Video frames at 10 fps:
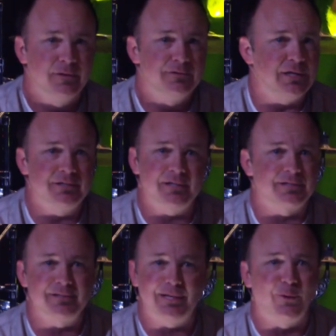Jesus
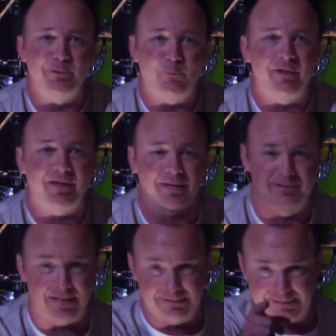is the only one that can
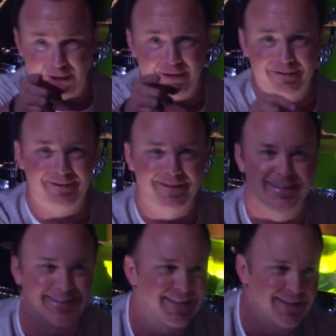say,
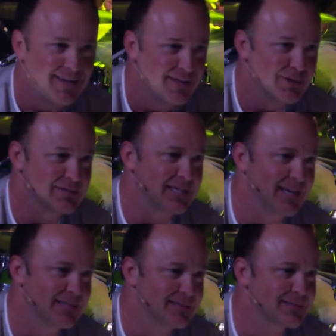son, your
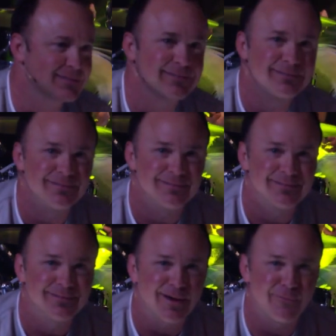sins
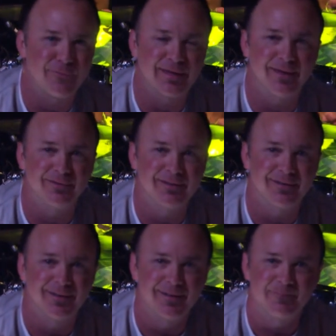are forgiven.
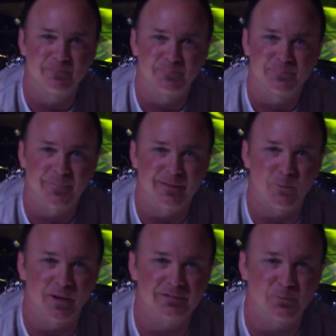And the
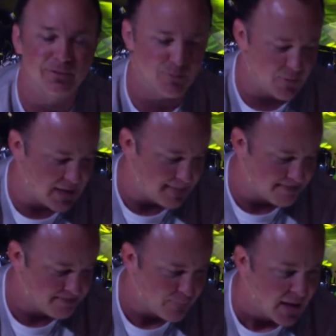wait's worth the wait.
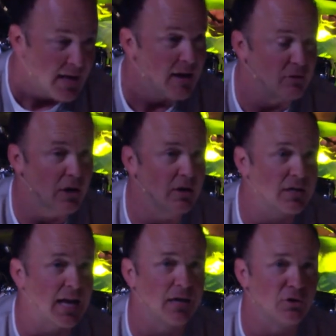If you're here
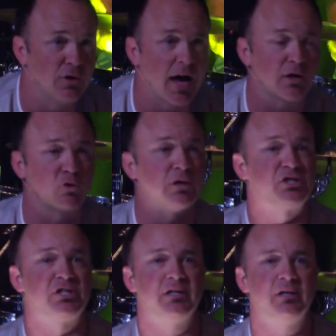today and you're not a
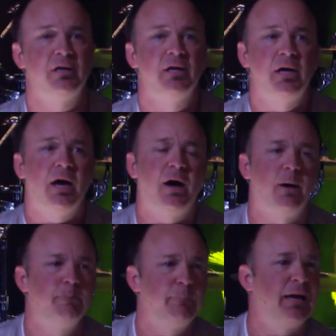Christian,
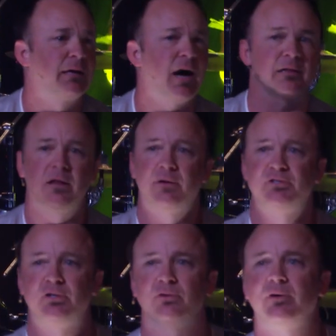man, God
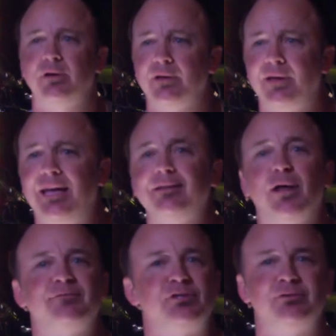loves you. He
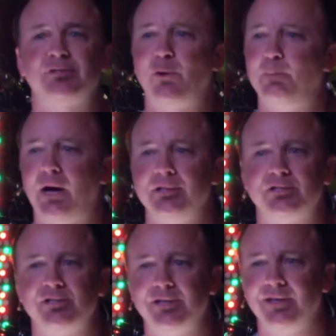loves you so much.